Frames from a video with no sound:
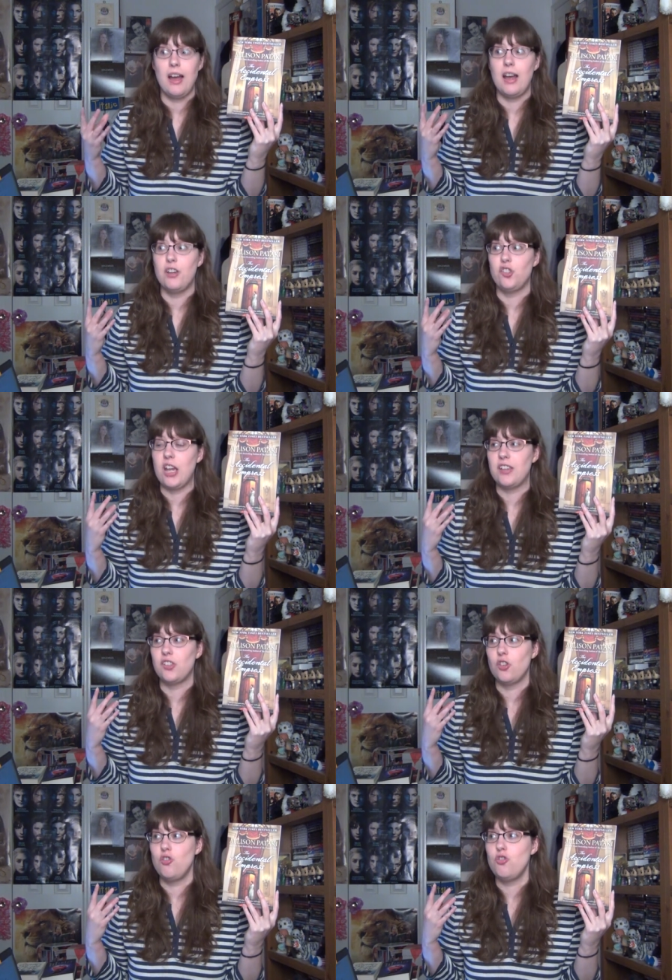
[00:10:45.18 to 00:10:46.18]
Uh, she
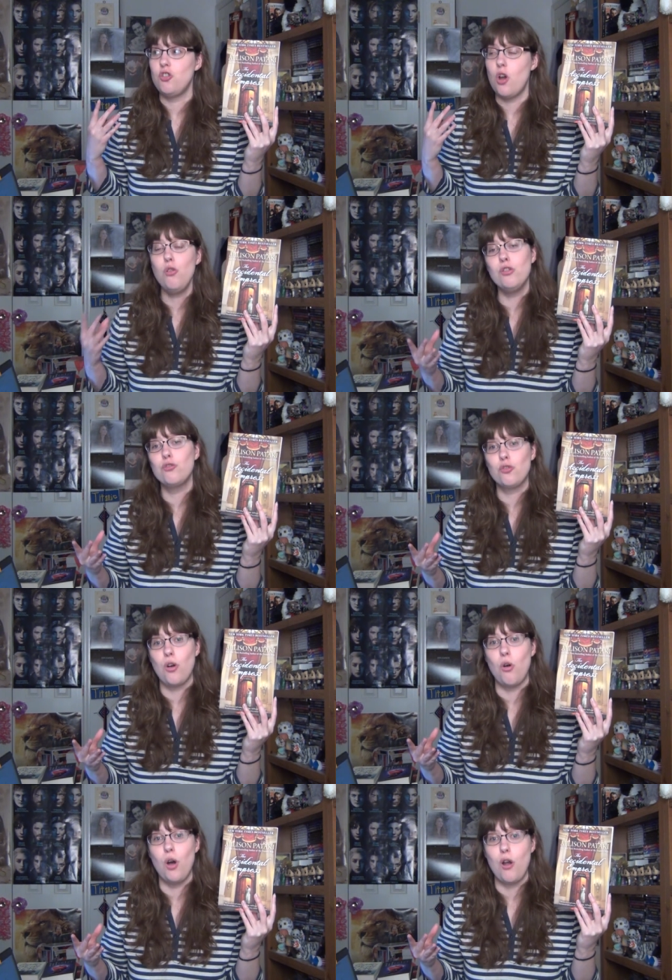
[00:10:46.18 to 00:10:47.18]
has no
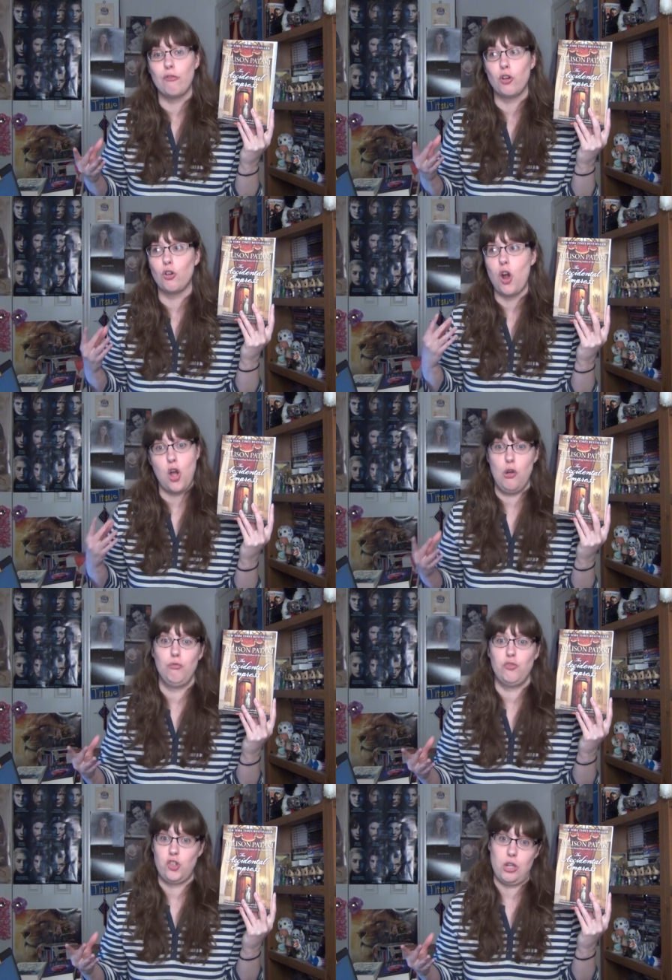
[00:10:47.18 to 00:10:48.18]
control over her
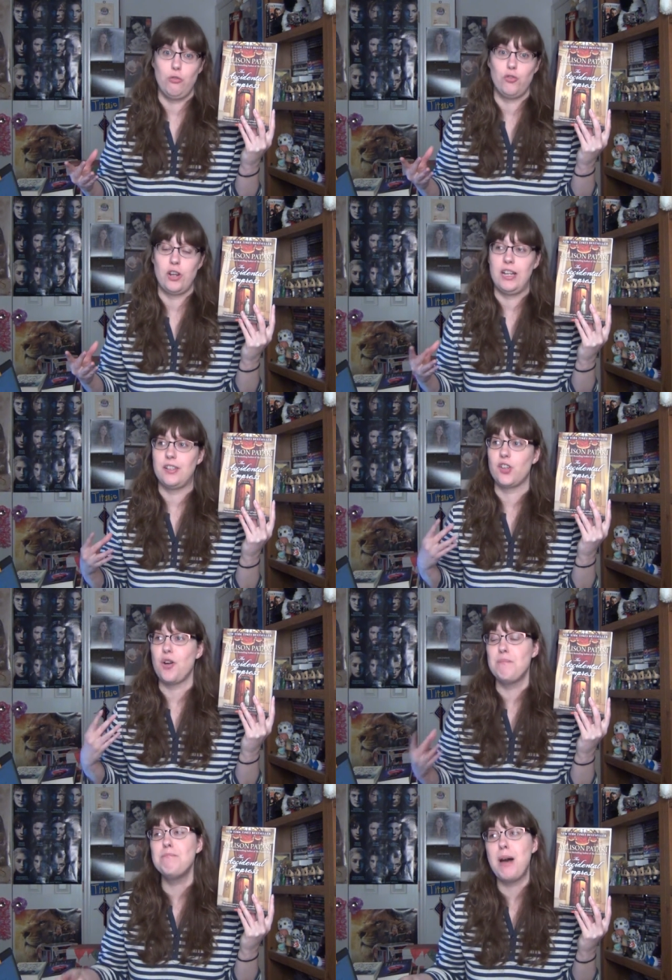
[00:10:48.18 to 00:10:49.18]
own children. It's
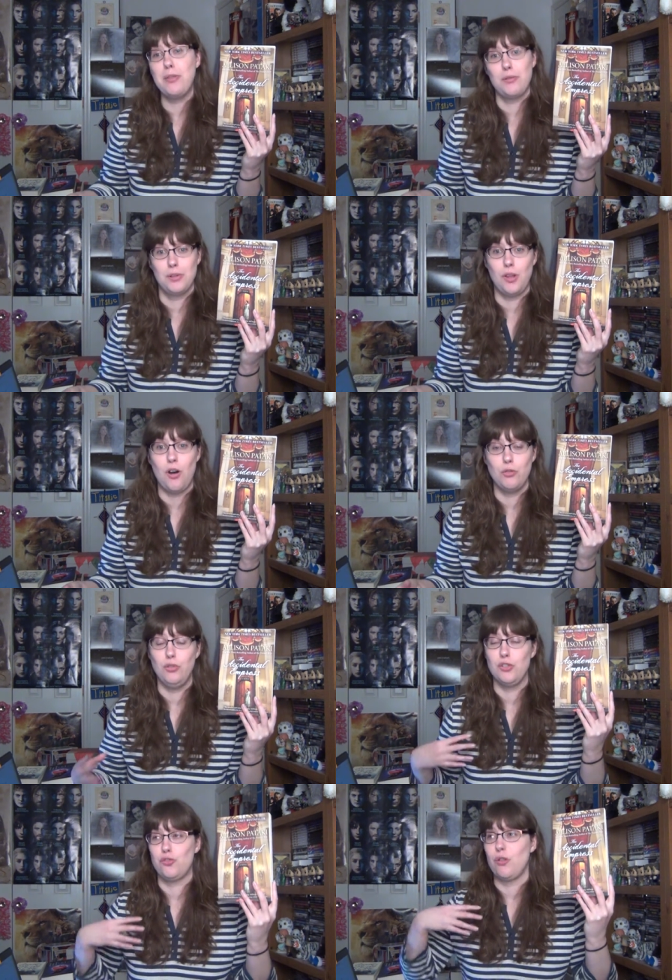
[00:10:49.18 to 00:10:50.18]
her mother-in-law who
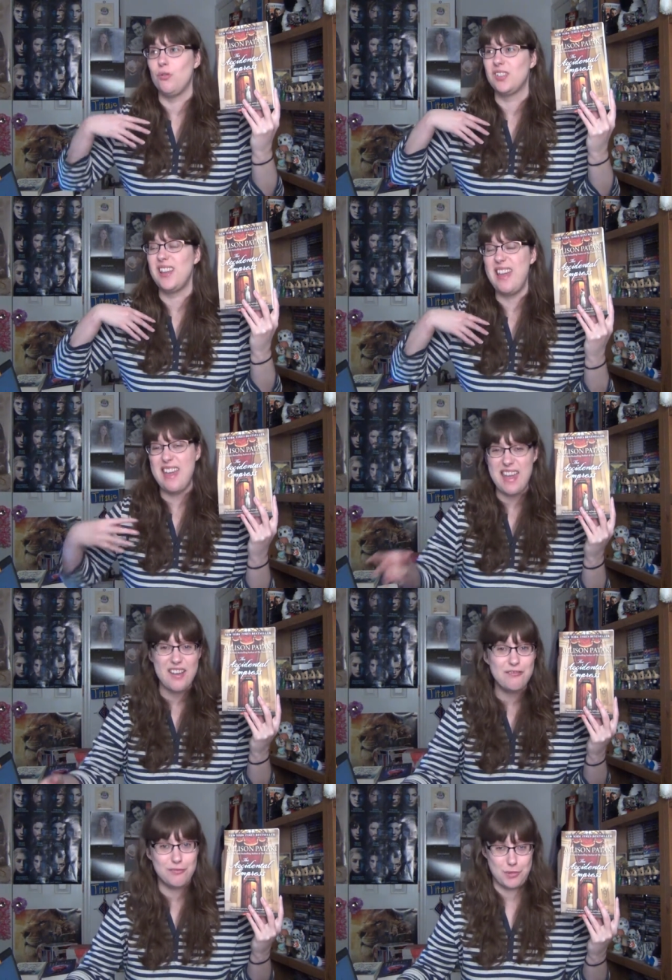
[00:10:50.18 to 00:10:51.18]
controls
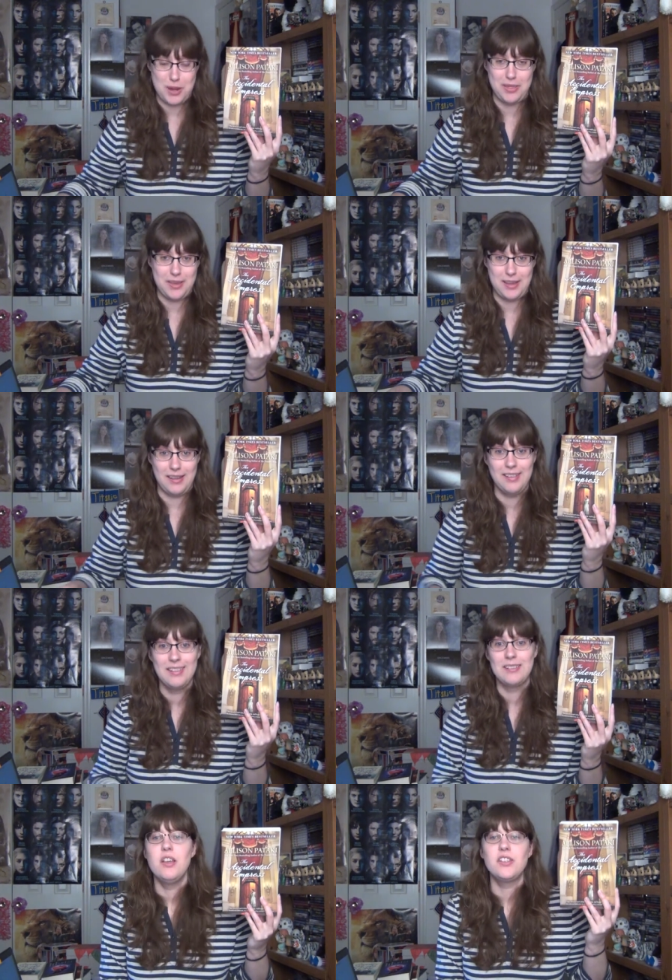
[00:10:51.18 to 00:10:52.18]
everything.
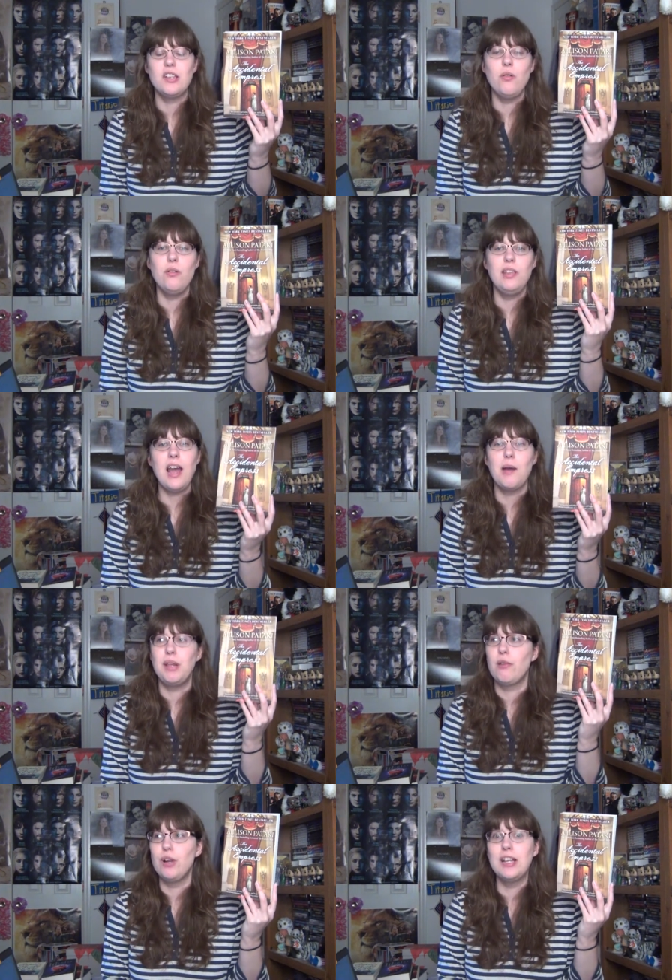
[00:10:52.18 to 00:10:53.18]
So yeah, I
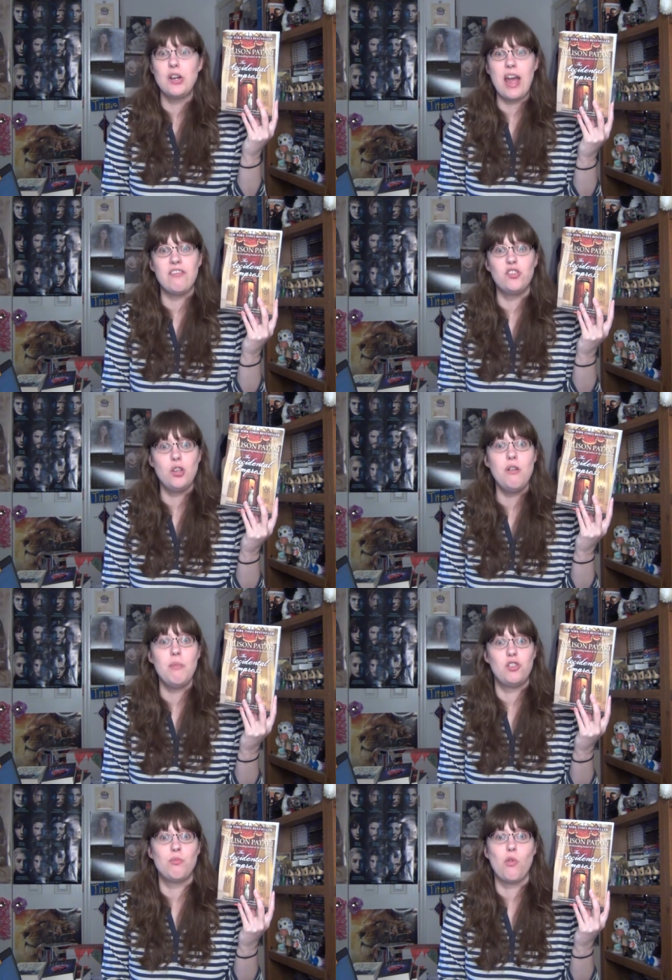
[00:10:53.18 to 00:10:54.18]
mean, I really don't have too
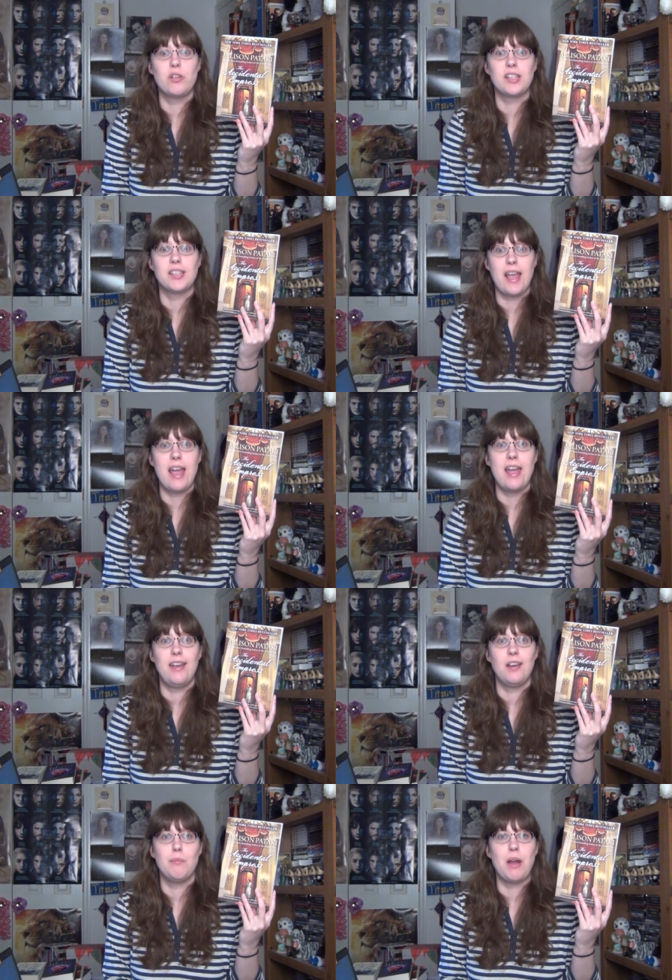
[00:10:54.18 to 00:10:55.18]
much more to
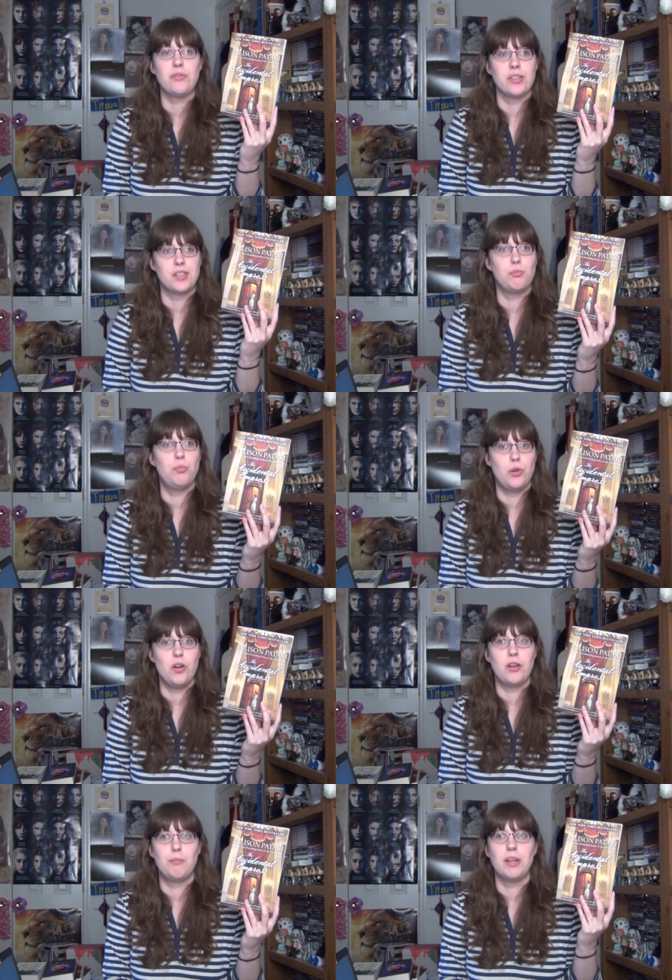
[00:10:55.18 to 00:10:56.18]
say about this
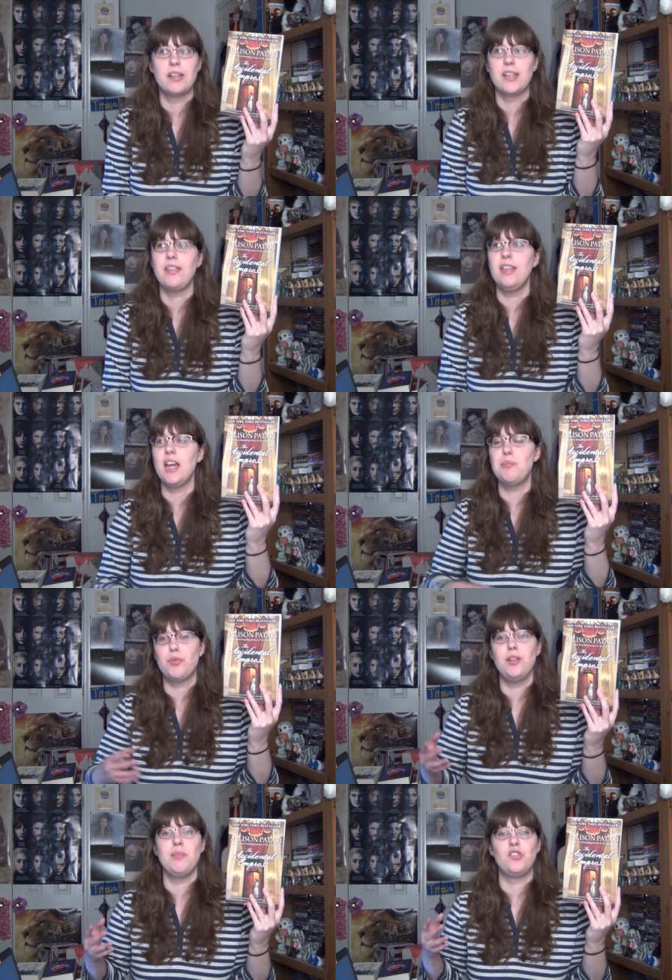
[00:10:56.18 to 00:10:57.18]
book because I think I
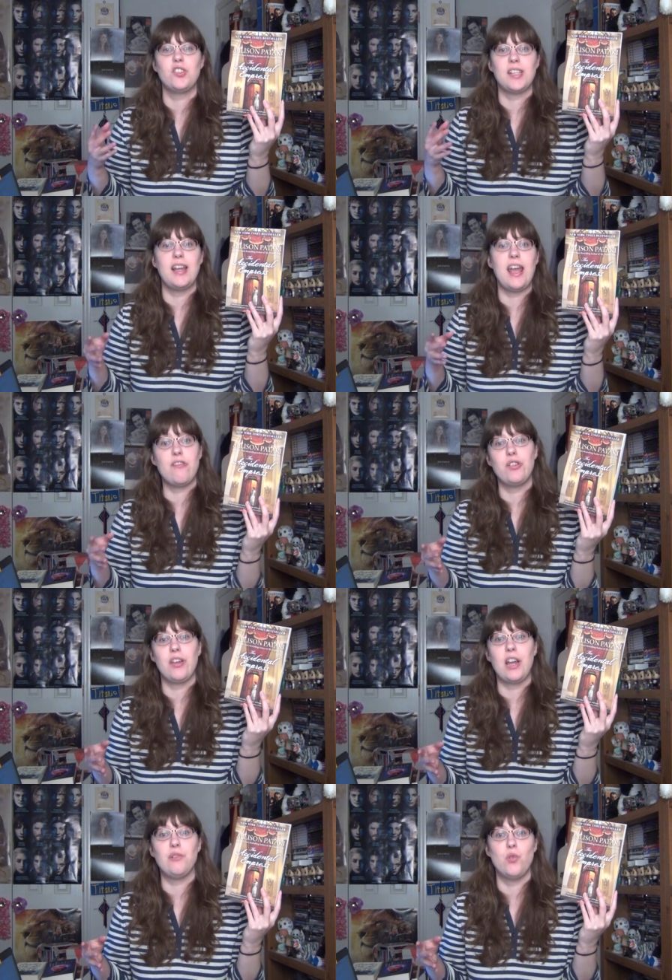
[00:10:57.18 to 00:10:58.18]
pretty much said
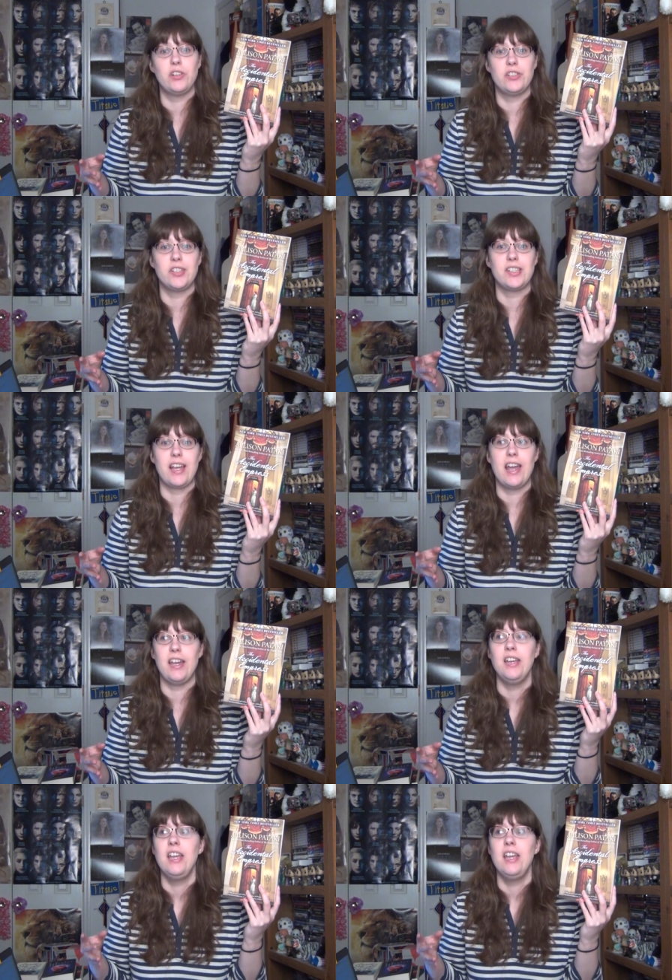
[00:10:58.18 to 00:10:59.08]
everything I wanted to say